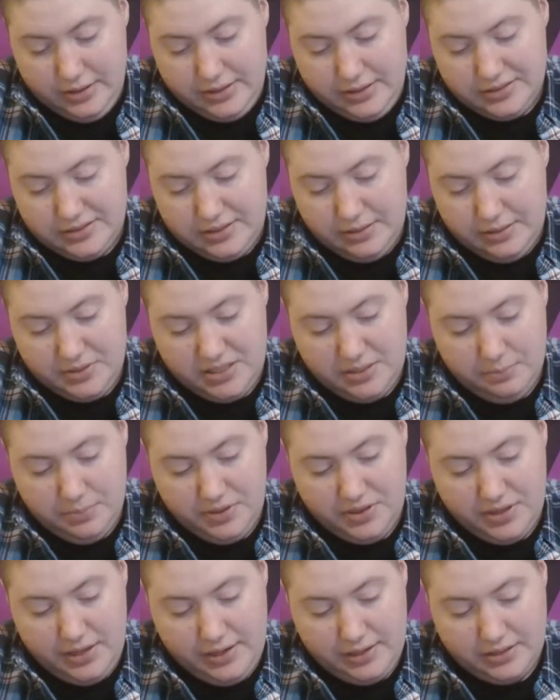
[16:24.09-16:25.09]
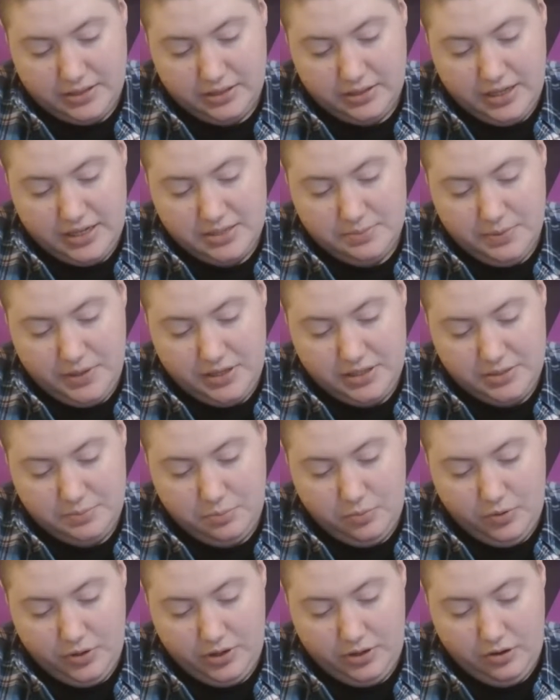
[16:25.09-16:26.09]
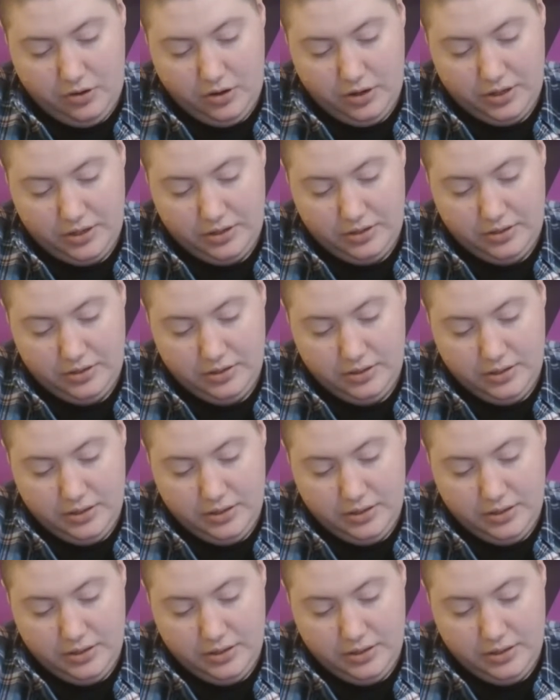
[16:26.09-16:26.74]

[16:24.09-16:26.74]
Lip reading: seemed sympathetic to lesbians boycotted